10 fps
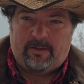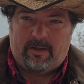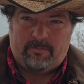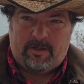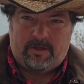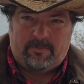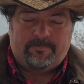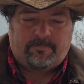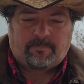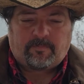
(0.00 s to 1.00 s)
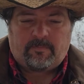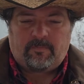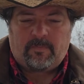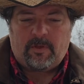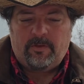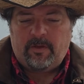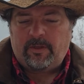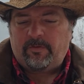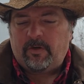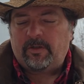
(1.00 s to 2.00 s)
out that money
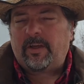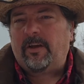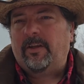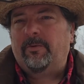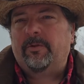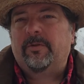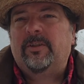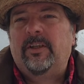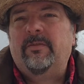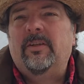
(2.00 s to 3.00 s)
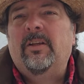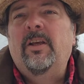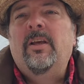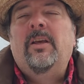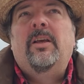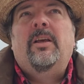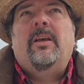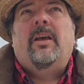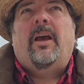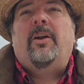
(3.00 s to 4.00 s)
as far as how they would receive it.
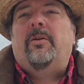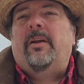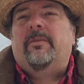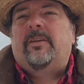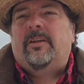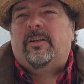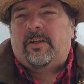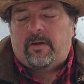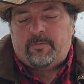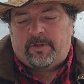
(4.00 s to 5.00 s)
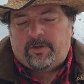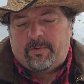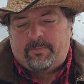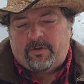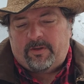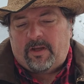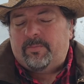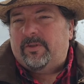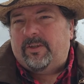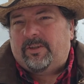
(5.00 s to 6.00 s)
I don't ever think that government should be put in that
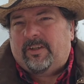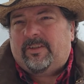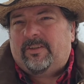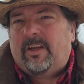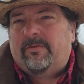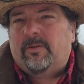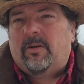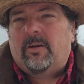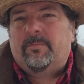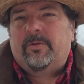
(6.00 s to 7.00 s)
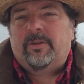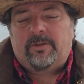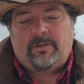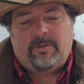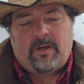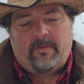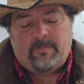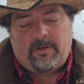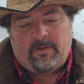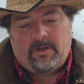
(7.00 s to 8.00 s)
position. It's never our position as
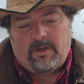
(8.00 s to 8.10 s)
government.